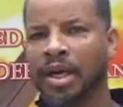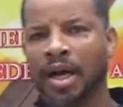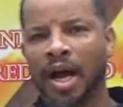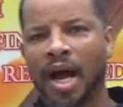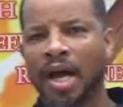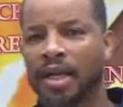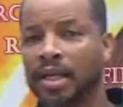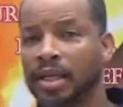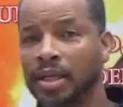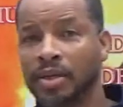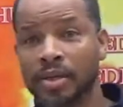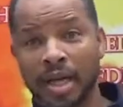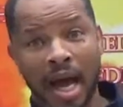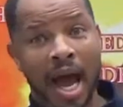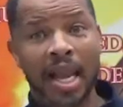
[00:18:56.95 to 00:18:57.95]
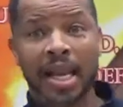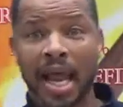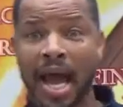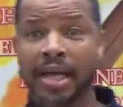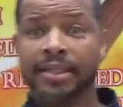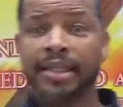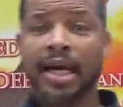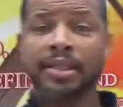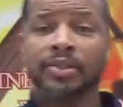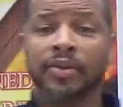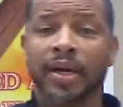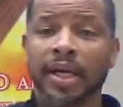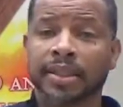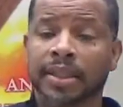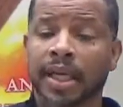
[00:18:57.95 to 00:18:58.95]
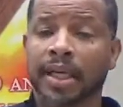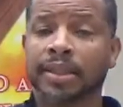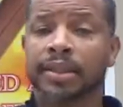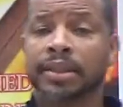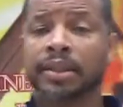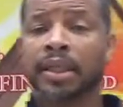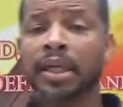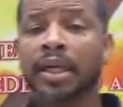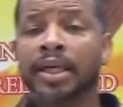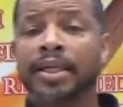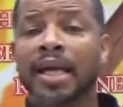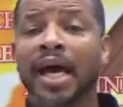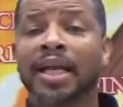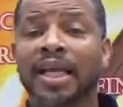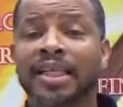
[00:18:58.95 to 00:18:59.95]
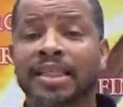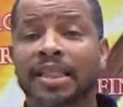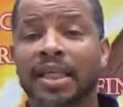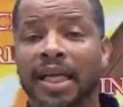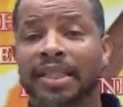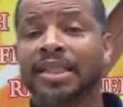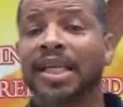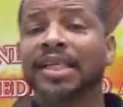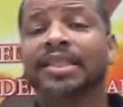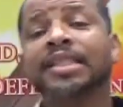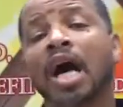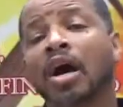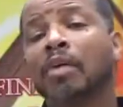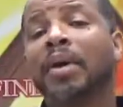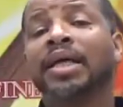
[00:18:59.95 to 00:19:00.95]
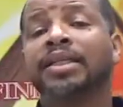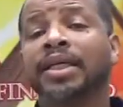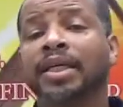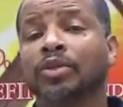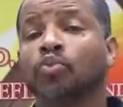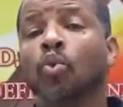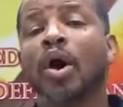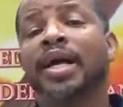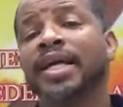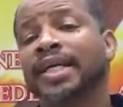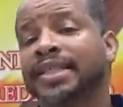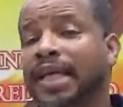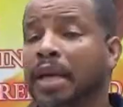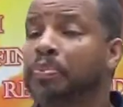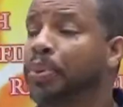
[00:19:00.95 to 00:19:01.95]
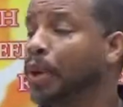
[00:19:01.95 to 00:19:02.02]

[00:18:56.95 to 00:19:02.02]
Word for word: Hallelujah. I like that translation. Now let's let's let's talk about this. What is a